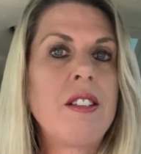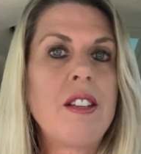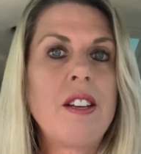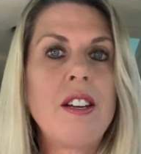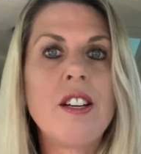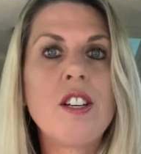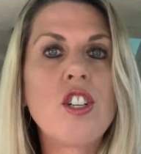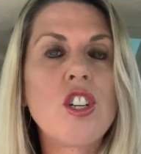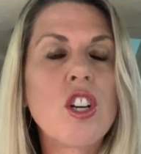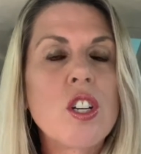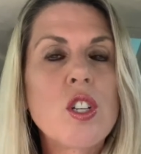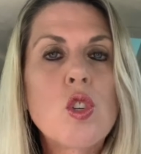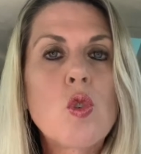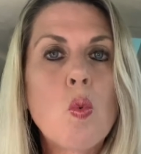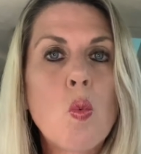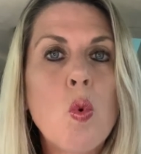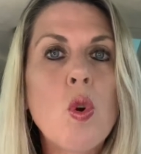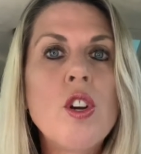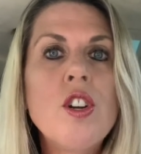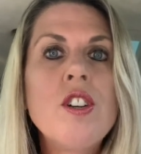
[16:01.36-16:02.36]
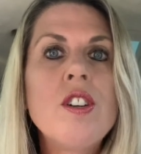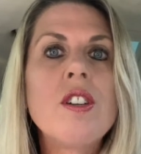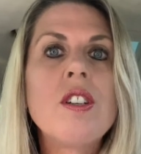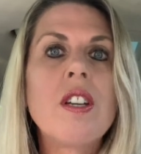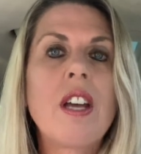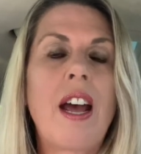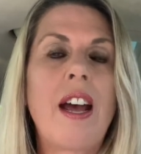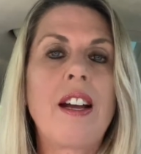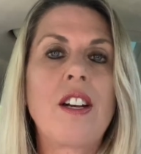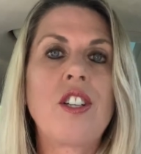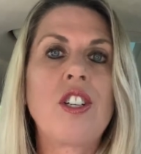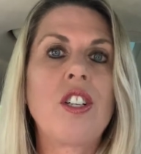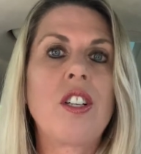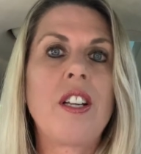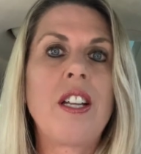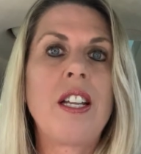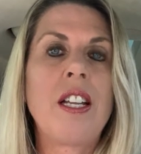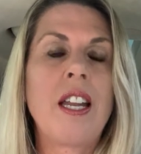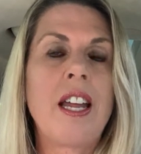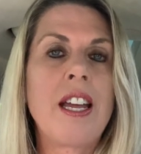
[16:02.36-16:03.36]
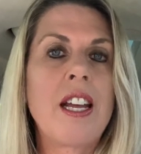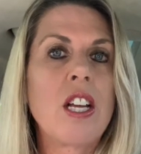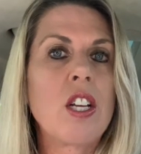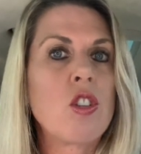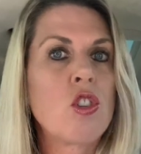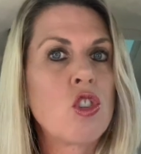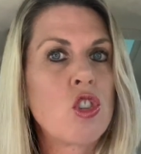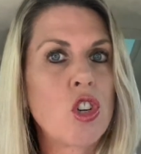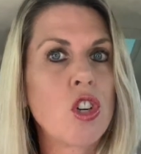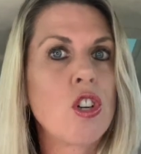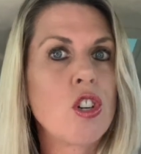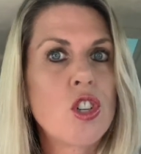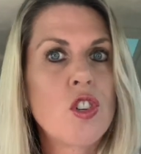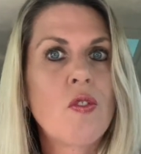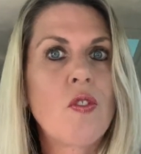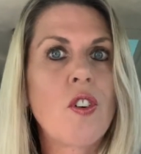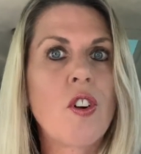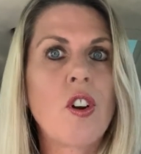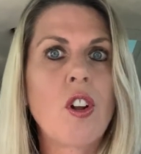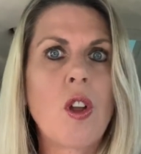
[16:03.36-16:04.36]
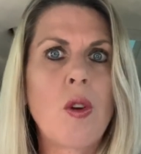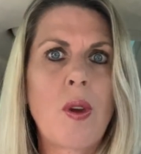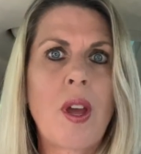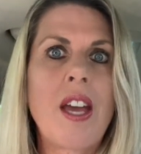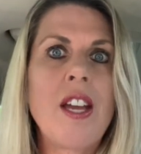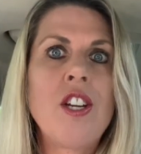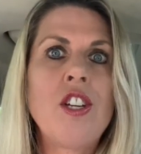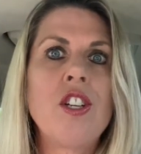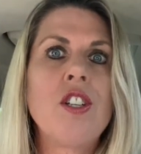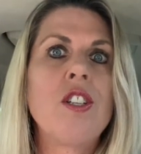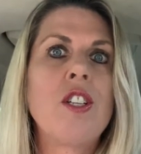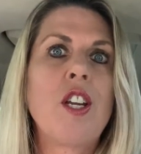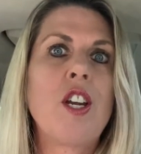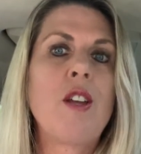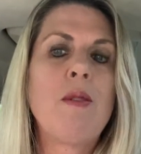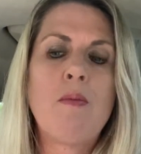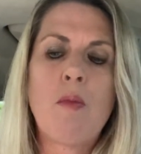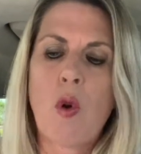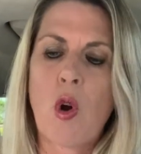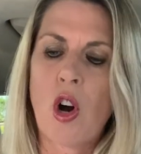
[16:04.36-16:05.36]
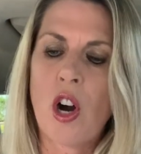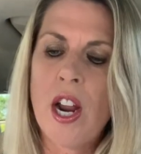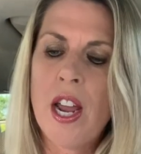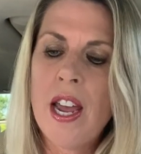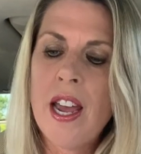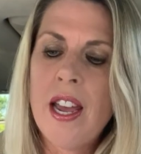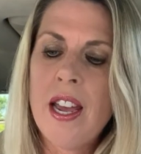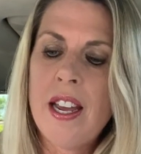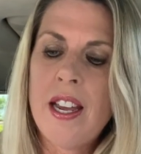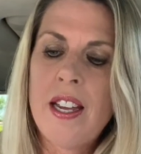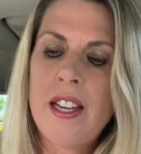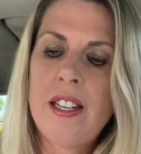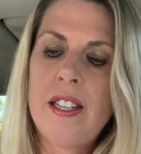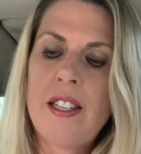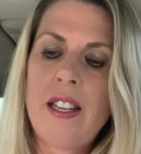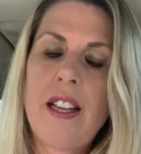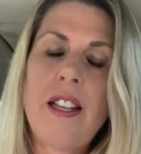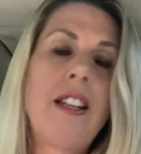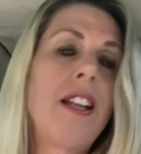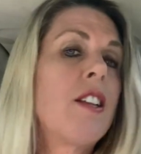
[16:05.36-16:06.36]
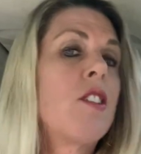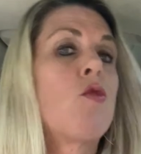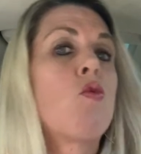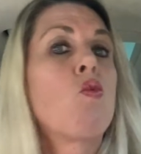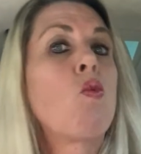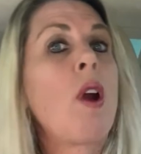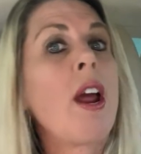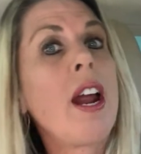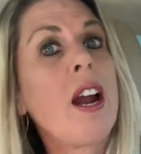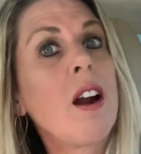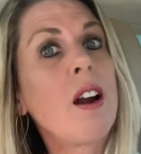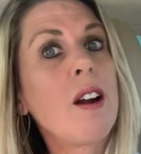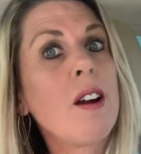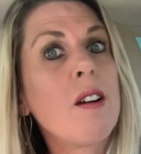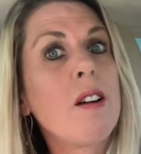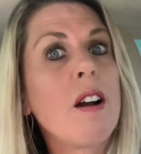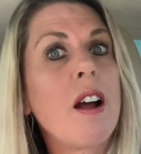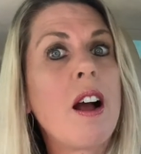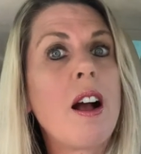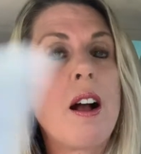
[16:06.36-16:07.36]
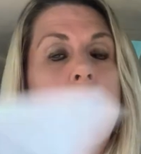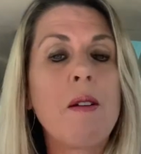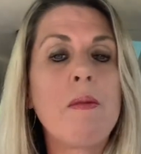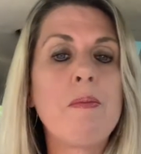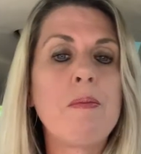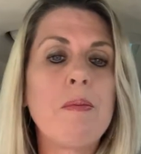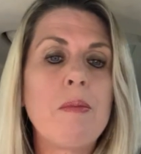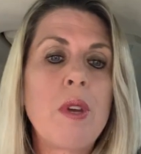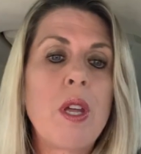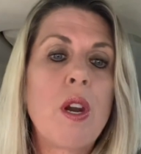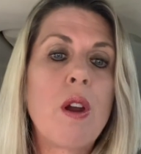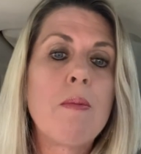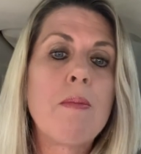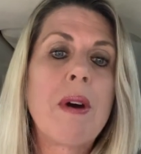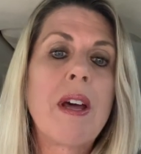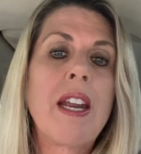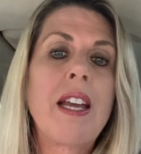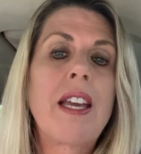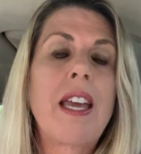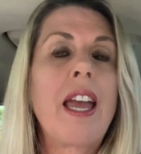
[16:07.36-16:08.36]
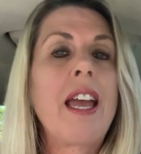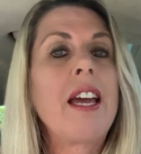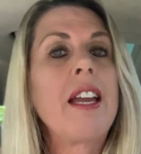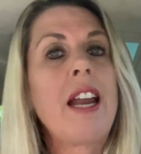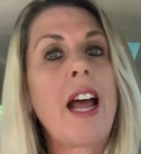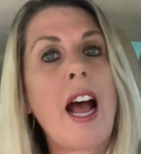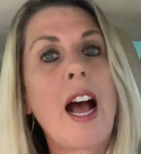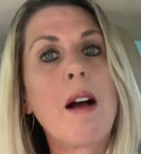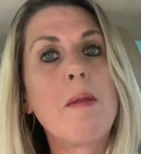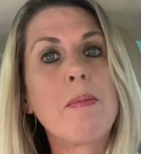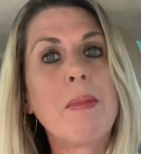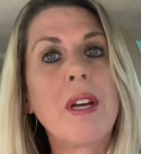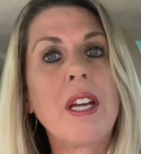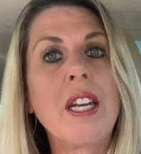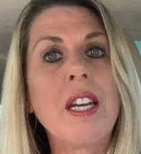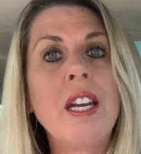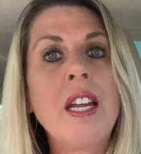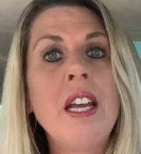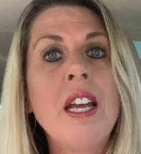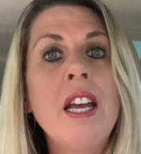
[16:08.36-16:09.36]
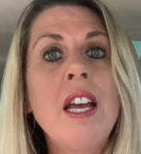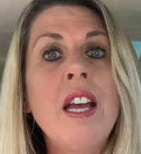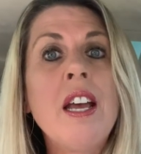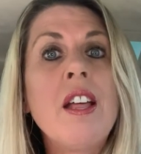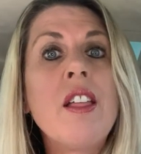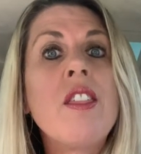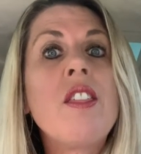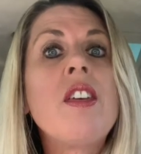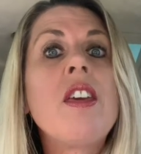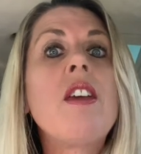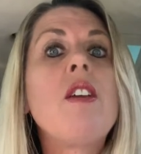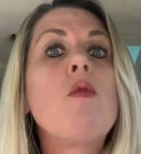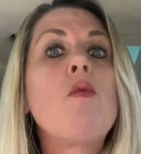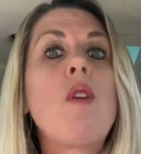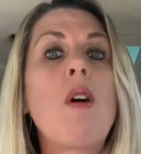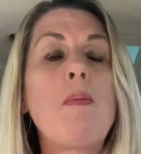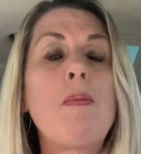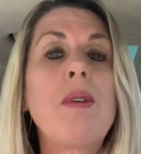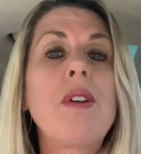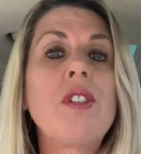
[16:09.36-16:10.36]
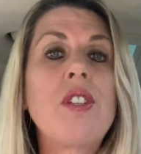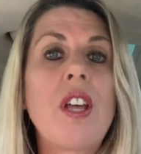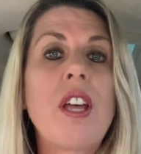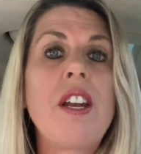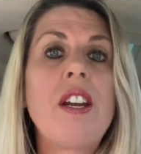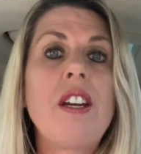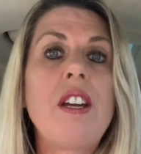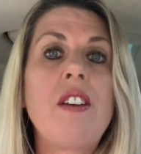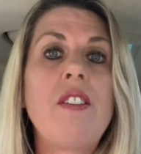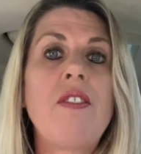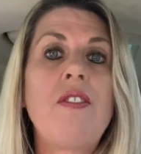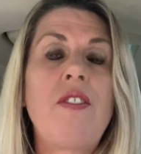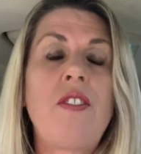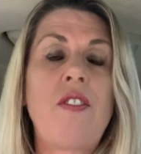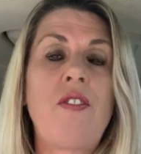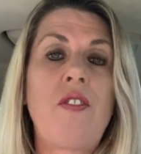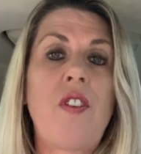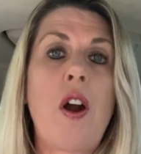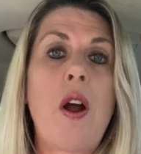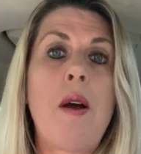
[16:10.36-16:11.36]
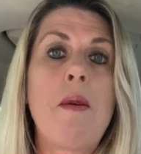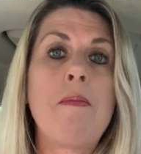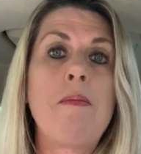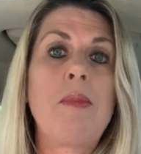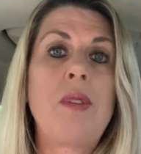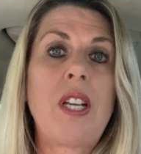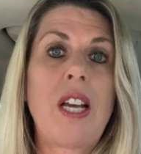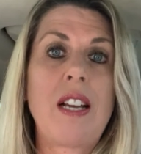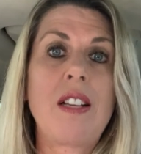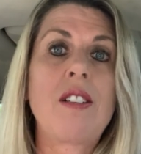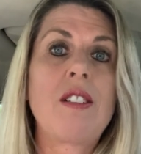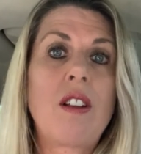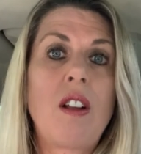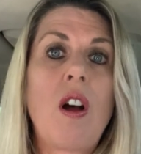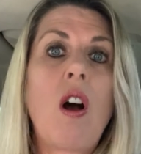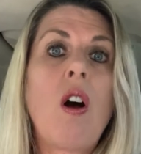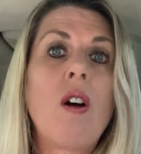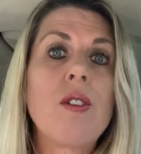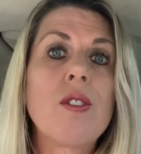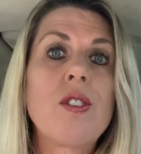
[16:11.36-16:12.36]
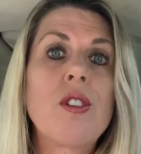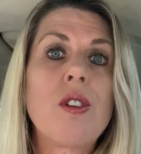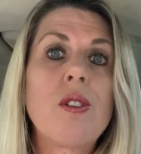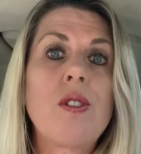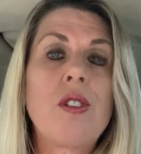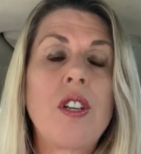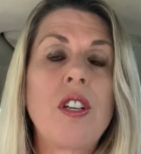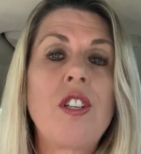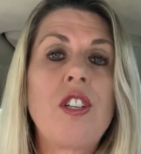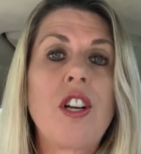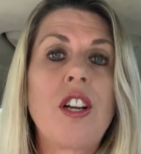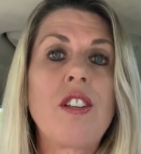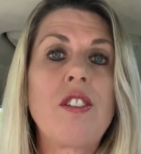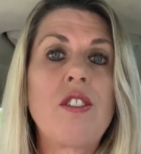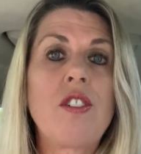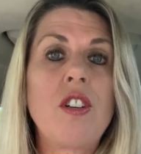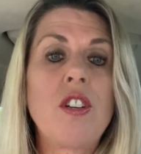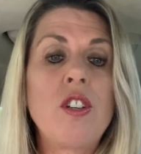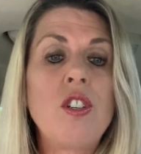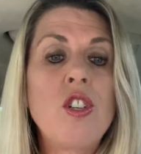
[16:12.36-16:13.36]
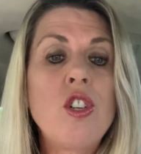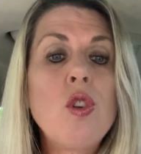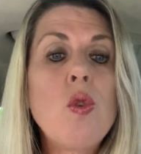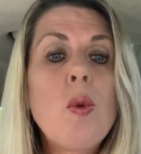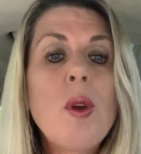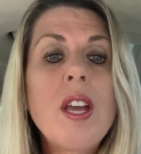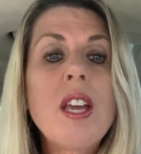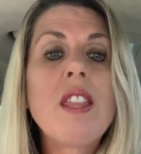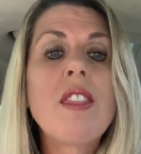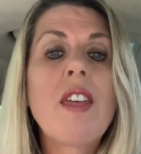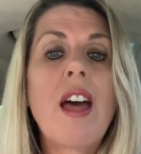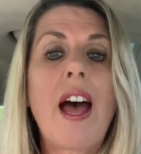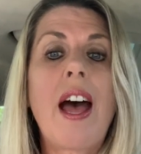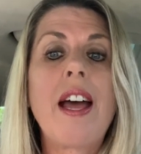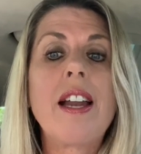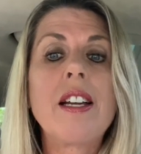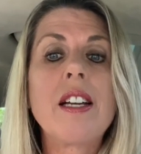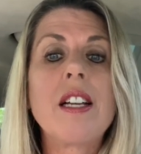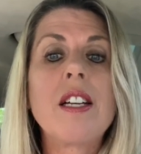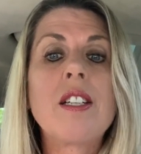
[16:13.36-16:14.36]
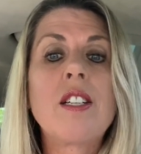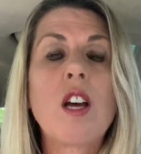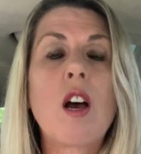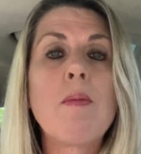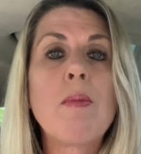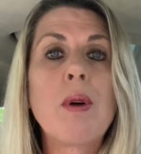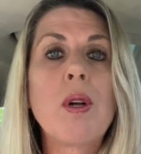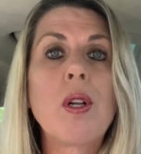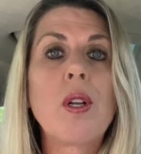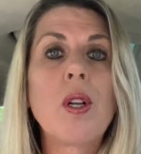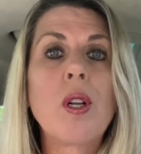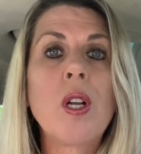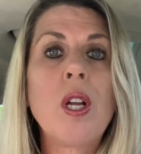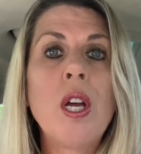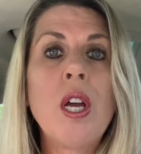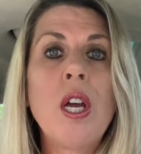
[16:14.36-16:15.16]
and it just wouldn't actually like search for locations anymore. He said that's rare, um, you know, but it can happen. The representative from Tesla also suggested doing that double